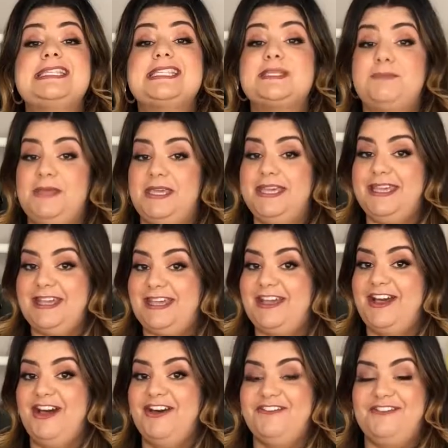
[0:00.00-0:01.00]

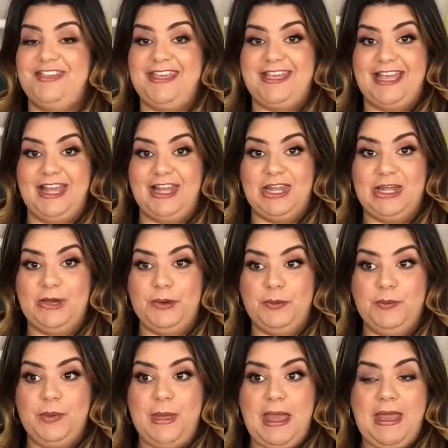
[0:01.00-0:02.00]
Speaking of
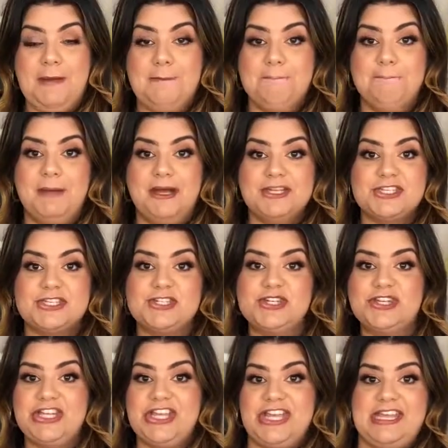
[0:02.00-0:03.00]
yellow,
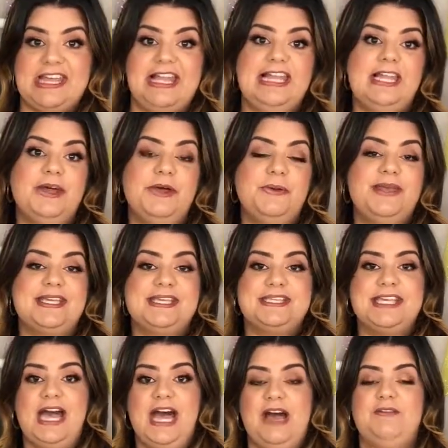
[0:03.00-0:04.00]
mustard yellow
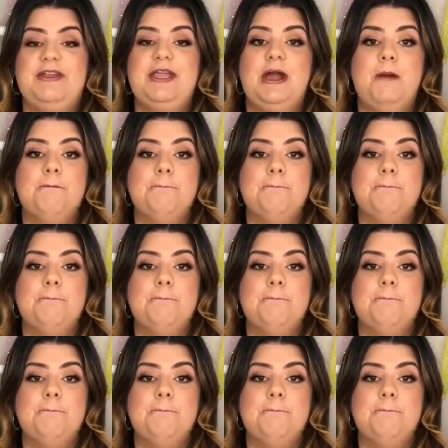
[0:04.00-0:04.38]
is having a